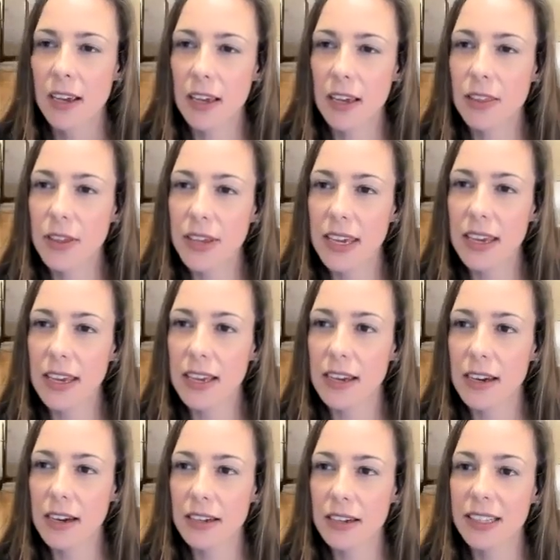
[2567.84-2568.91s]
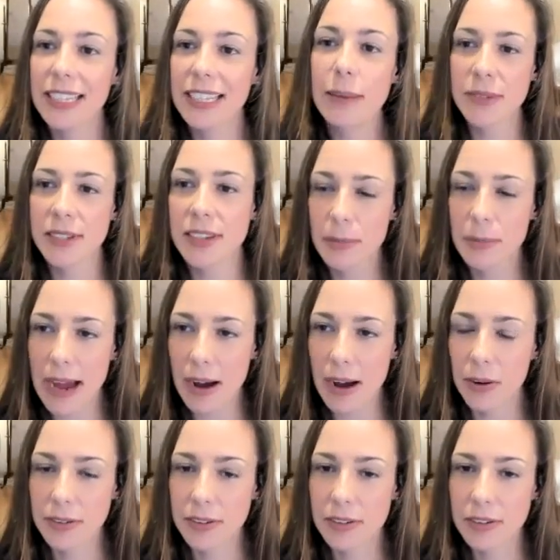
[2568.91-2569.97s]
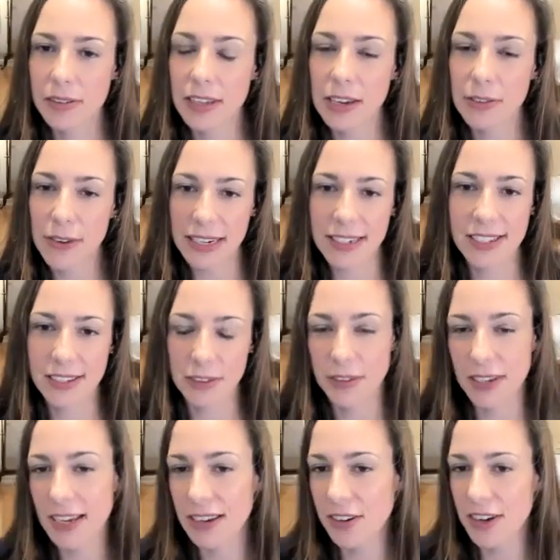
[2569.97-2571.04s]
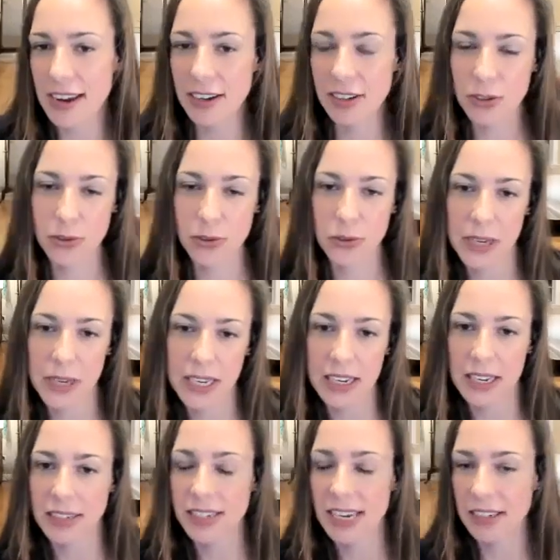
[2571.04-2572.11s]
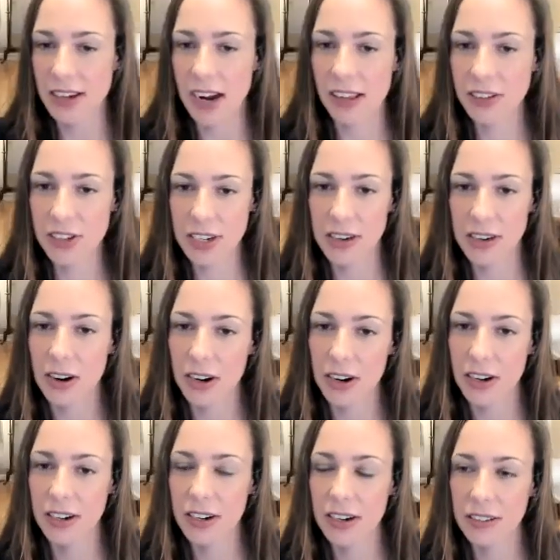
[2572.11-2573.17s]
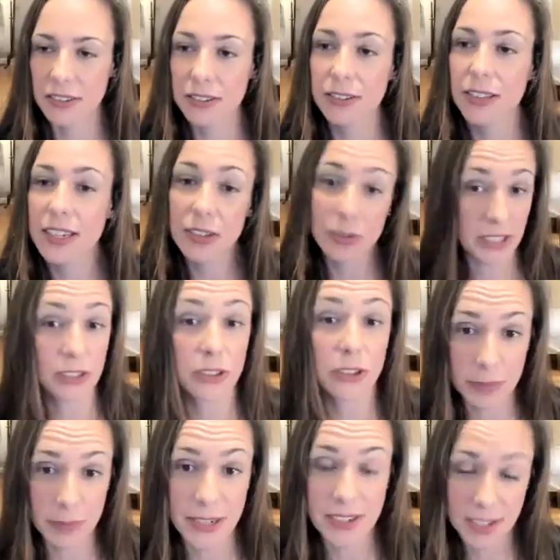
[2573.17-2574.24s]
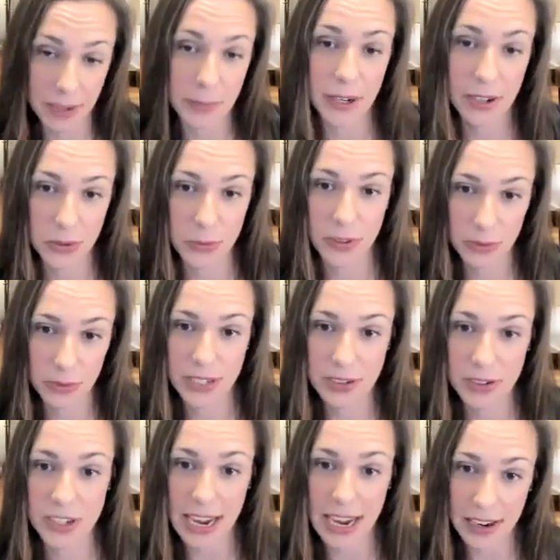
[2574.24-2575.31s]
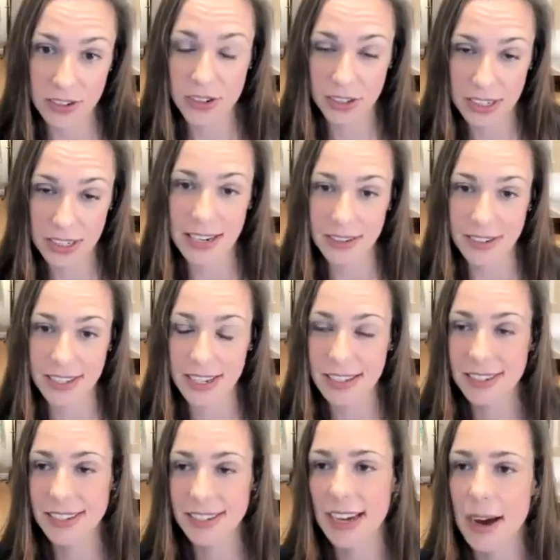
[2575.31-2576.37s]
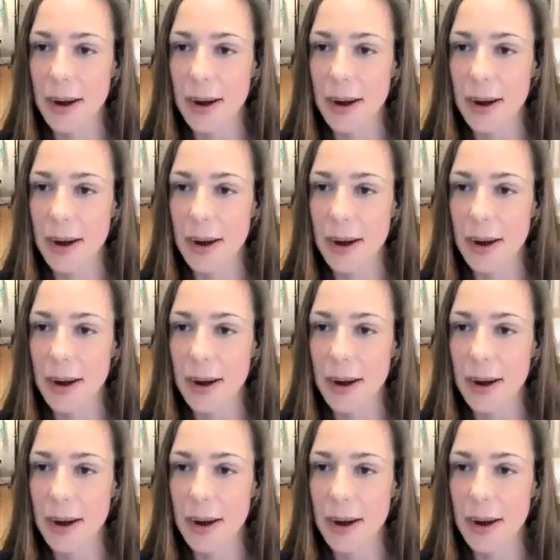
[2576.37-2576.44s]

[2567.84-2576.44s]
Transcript: the claims about the effects of the internet and social media and technology are a little bit alarmist compared to what the research actually tells us.